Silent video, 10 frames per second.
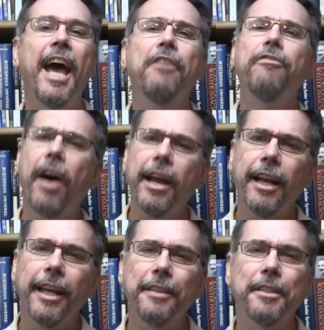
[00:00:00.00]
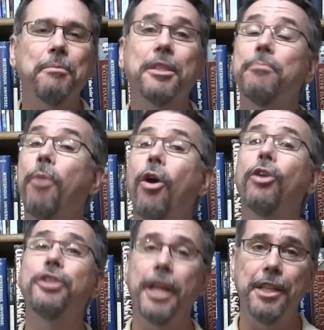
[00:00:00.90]
And finally, some
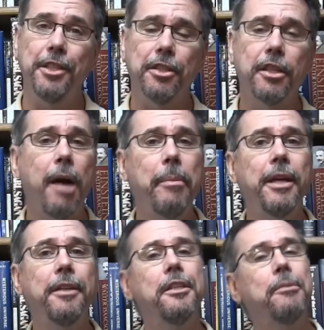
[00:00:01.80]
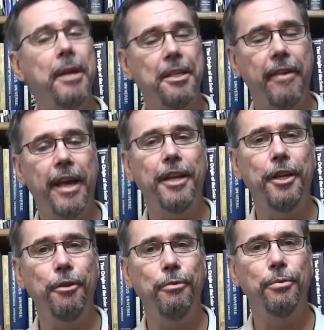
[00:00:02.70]
small changes coming to Space
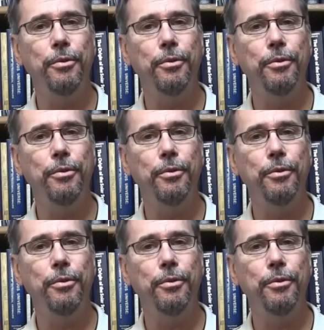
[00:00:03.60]
Fan News.